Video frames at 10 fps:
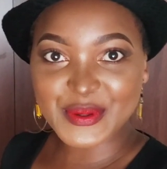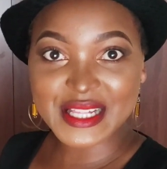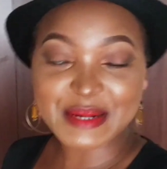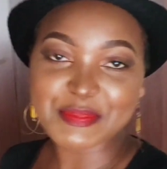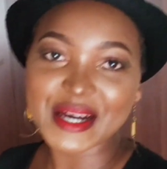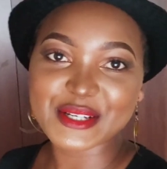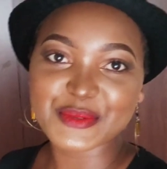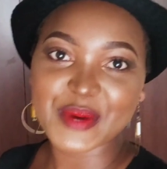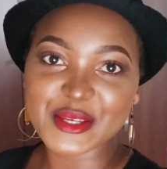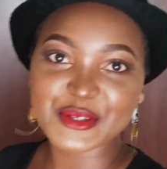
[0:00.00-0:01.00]
welcome back
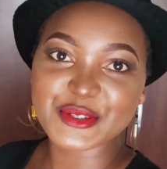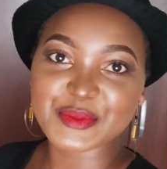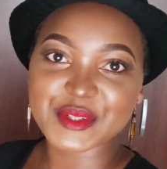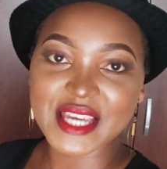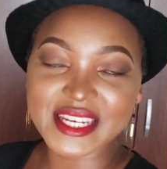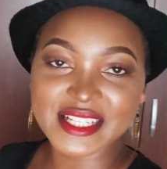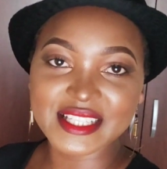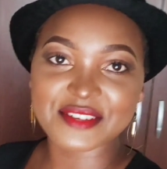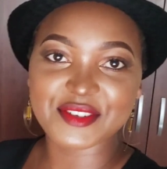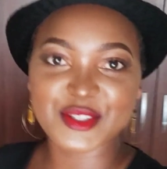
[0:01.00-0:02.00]
to my YouTube channel.
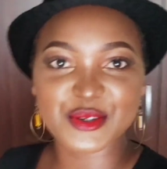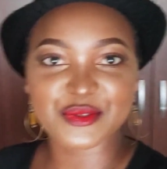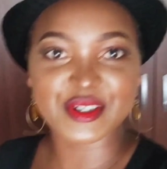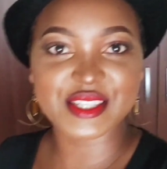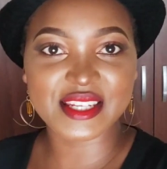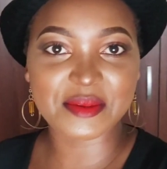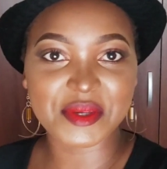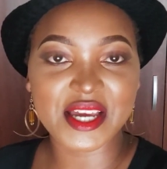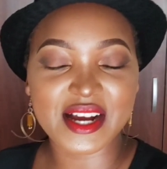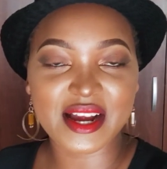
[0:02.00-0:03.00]
If it's your first time
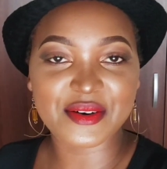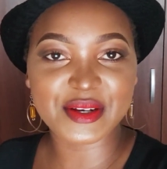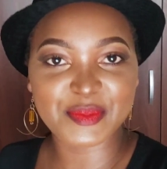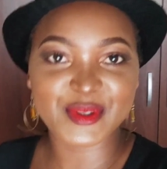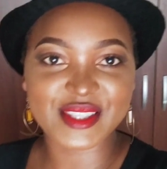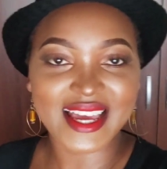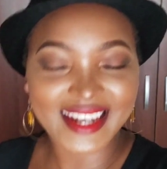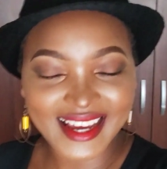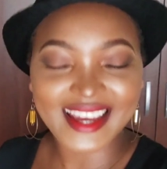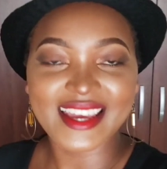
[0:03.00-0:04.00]
here, karibu sana.